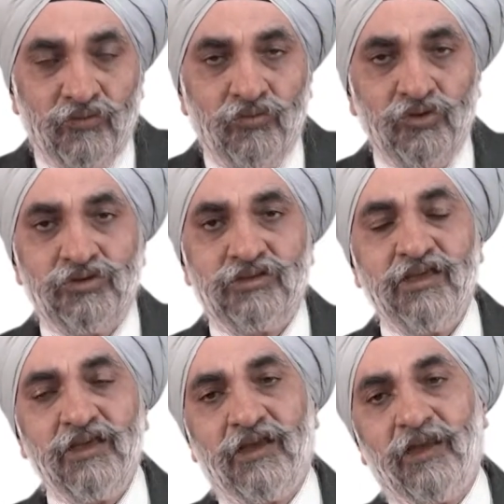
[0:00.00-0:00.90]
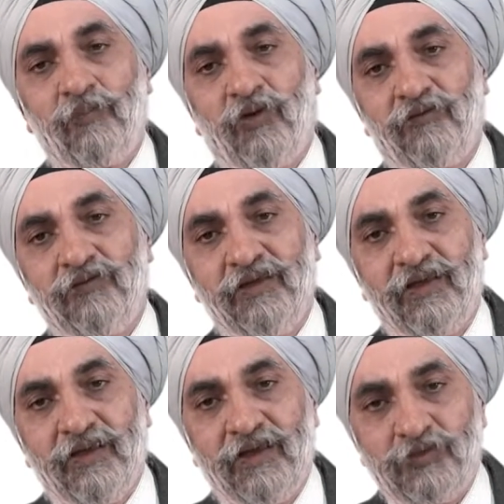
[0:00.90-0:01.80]
to seek help of
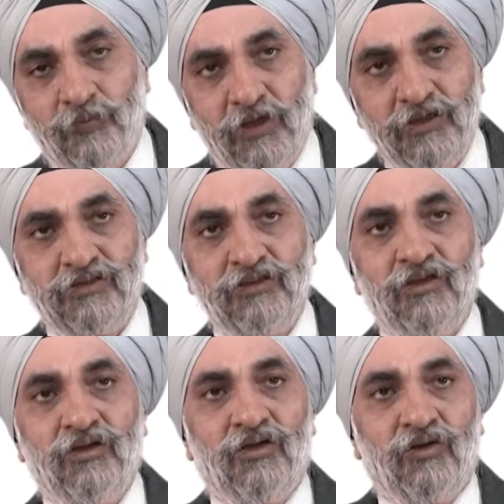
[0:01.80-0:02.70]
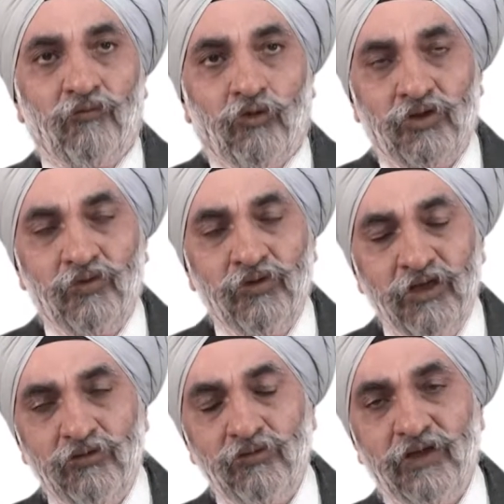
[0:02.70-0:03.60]
the experts. What you
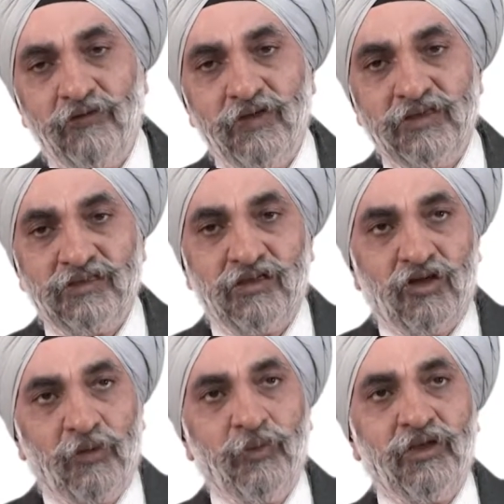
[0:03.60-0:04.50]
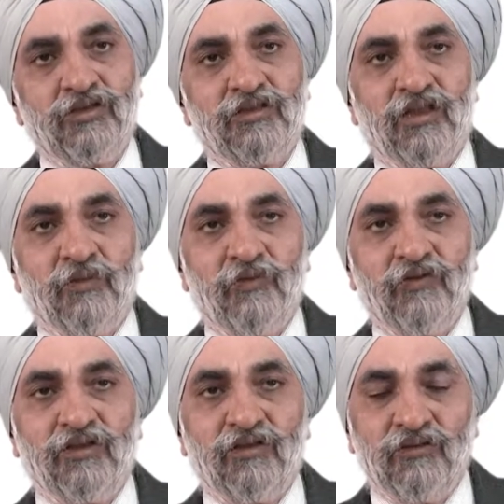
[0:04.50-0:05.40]
need to give is a combination therapy
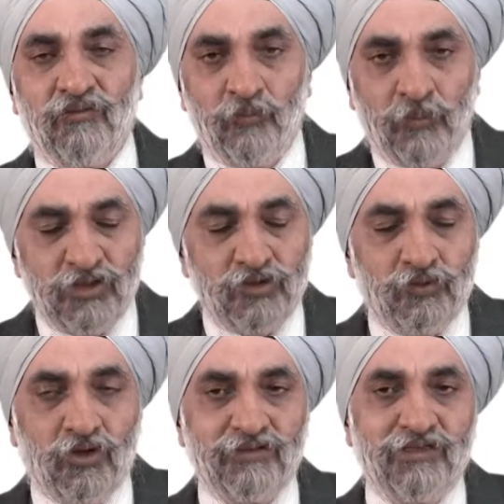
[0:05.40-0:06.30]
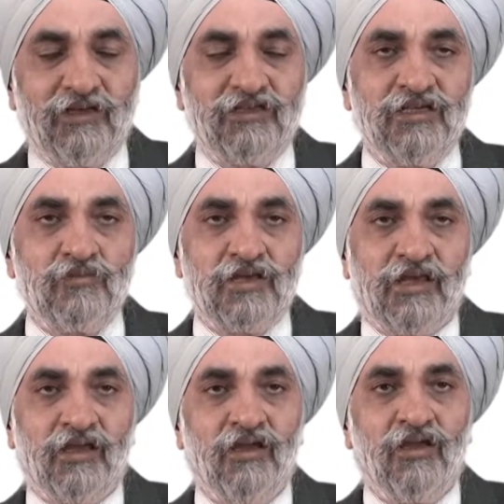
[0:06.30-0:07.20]
with much toxic regimes
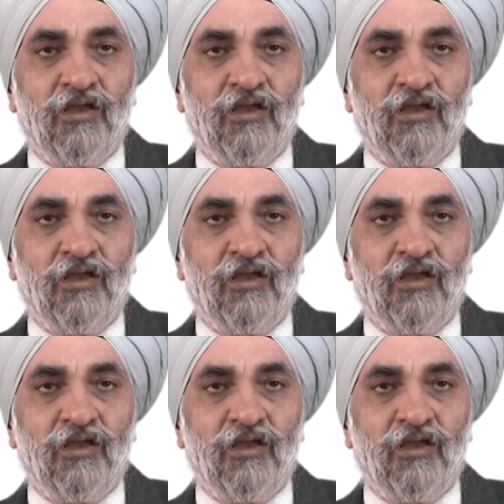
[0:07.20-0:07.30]
like